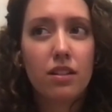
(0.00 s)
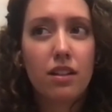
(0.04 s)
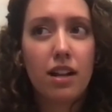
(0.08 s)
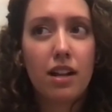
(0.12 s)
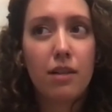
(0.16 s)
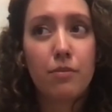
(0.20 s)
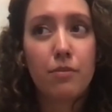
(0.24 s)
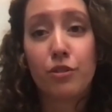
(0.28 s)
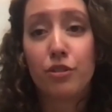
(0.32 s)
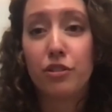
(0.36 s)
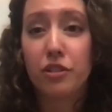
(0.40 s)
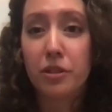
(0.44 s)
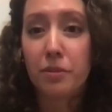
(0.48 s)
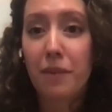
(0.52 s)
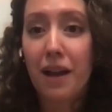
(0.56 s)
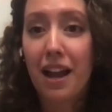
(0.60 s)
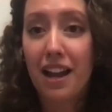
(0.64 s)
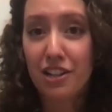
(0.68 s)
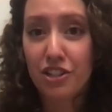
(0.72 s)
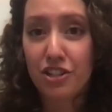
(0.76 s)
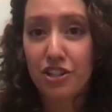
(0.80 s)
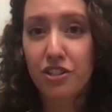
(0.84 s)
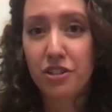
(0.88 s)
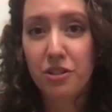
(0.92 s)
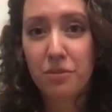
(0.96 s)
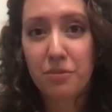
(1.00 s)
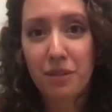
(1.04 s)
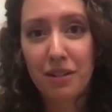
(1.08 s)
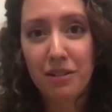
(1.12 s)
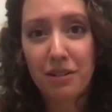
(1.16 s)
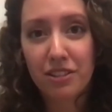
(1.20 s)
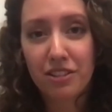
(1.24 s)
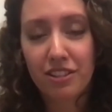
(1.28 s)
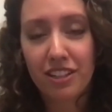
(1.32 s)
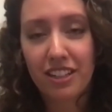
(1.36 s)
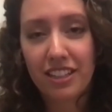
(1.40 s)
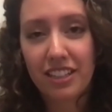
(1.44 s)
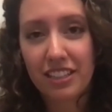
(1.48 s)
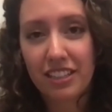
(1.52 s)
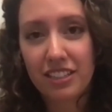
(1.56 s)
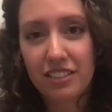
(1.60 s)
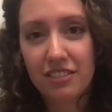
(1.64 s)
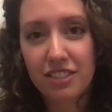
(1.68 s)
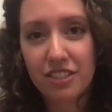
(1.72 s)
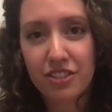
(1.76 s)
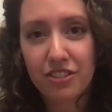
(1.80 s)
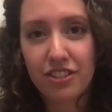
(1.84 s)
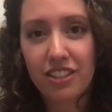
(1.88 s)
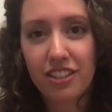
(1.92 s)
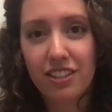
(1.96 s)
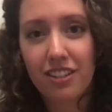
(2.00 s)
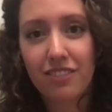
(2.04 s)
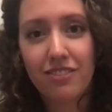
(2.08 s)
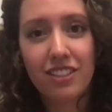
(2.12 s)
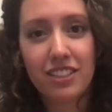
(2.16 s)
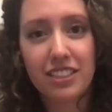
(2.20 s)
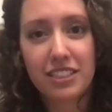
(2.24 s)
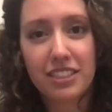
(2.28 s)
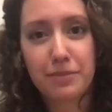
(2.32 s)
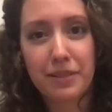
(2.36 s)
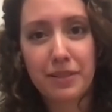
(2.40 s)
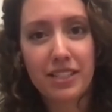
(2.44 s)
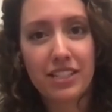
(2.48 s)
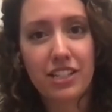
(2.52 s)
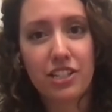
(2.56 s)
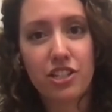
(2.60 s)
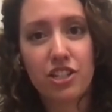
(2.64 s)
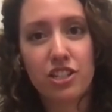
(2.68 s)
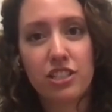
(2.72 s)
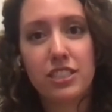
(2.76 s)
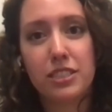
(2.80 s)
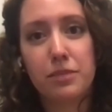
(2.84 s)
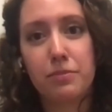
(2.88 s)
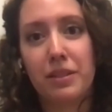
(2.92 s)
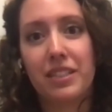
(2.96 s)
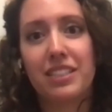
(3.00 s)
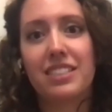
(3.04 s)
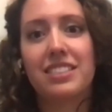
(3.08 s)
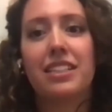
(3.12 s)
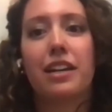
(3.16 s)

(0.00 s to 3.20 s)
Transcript: am really passionate about creating those career level expectations because